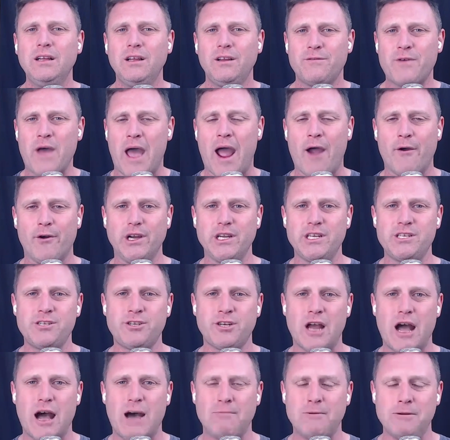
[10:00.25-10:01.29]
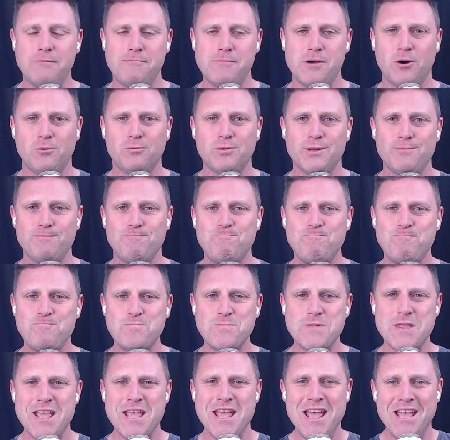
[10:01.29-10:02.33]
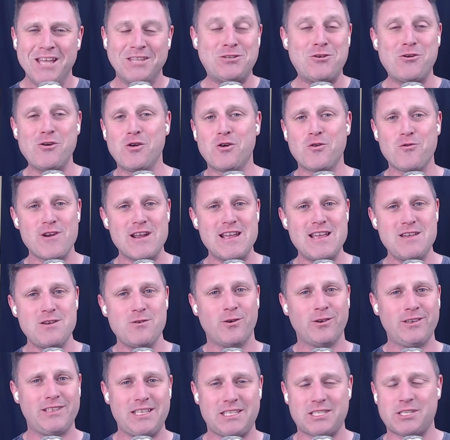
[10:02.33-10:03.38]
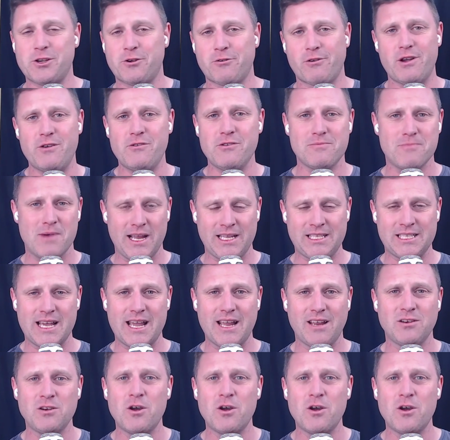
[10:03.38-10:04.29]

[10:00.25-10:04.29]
for Harry Sharp at Melbourne. Do you agree or disagree with my take?